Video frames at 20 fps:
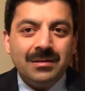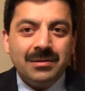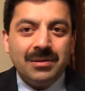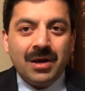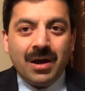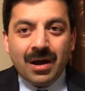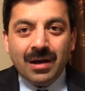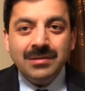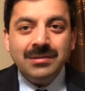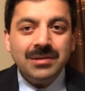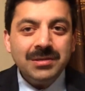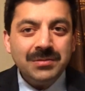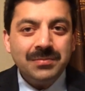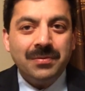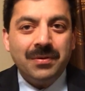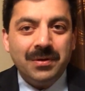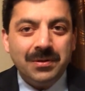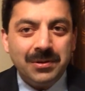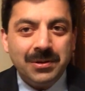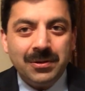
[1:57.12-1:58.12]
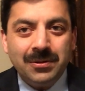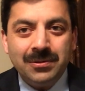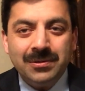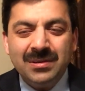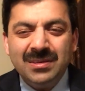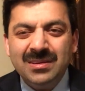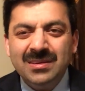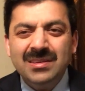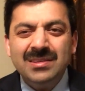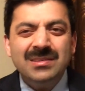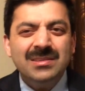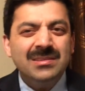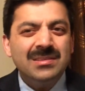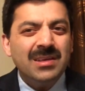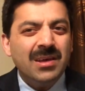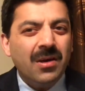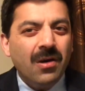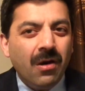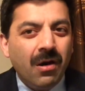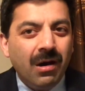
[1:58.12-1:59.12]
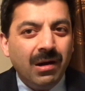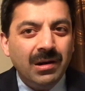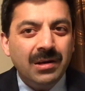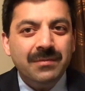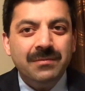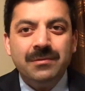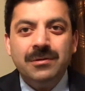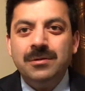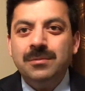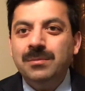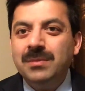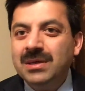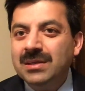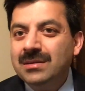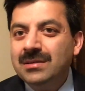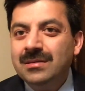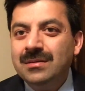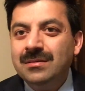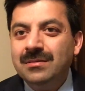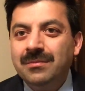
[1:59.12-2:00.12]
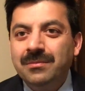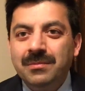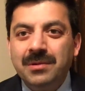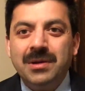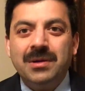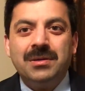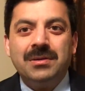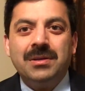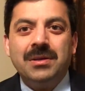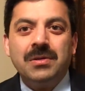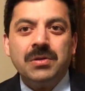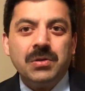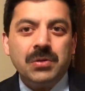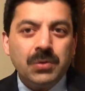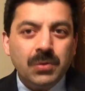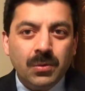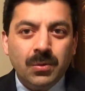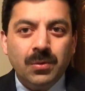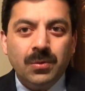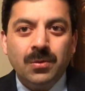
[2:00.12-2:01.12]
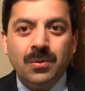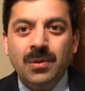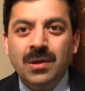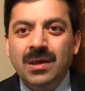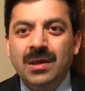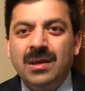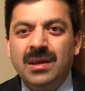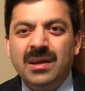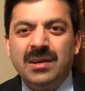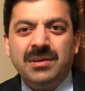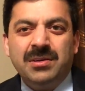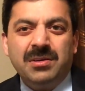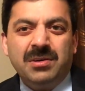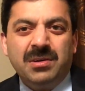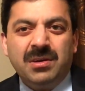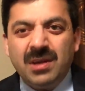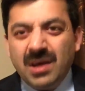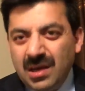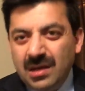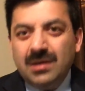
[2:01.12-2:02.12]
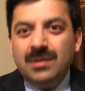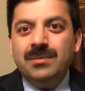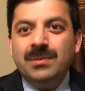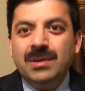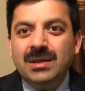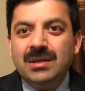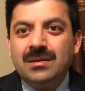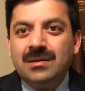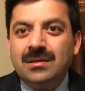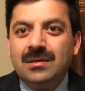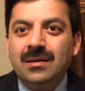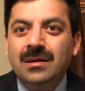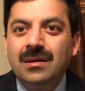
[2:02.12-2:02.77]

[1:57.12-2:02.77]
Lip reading: The authors found out this is a Hollywood myth where they show a dynamic